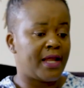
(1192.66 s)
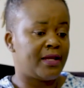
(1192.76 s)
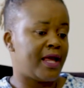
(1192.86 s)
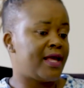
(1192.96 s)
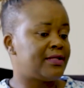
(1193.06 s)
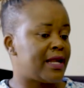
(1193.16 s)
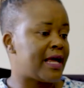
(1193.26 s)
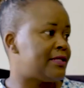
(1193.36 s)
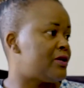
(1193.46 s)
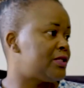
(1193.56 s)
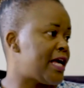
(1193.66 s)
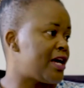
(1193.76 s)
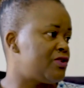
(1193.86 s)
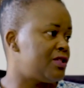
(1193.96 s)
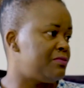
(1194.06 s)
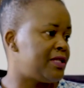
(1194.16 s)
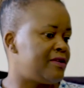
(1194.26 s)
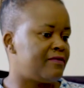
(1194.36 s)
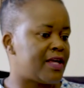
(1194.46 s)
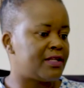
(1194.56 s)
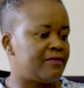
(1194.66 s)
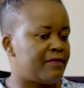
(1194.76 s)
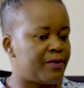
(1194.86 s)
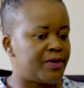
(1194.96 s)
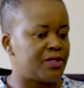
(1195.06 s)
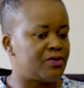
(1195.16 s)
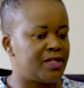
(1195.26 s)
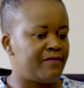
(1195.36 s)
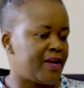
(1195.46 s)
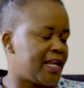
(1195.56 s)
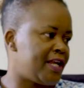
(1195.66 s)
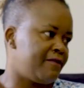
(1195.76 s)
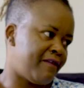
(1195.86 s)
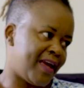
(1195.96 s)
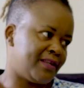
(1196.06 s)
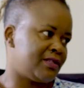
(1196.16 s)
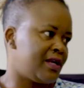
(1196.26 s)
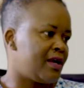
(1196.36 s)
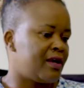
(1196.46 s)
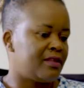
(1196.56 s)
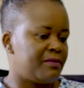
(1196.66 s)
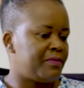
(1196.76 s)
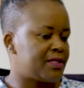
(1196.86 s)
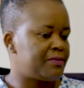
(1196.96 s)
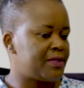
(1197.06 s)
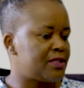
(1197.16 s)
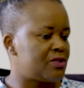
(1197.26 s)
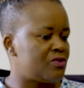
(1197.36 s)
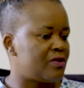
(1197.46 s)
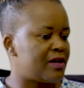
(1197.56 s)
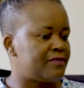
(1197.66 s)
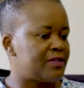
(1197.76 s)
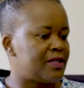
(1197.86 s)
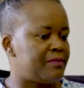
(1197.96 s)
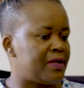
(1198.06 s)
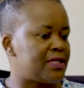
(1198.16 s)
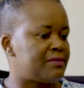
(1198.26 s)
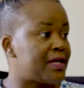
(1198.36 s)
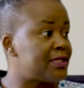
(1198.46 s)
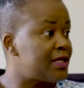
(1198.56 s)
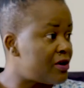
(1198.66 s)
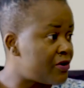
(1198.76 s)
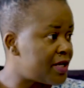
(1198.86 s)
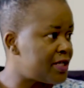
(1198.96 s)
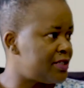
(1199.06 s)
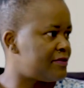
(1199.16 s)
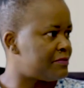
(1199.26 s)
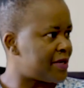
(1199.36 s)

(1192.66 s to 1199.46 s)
And as an adult, I actually believe that if I were to leave an infant, the best person to look after them is maternal relatives,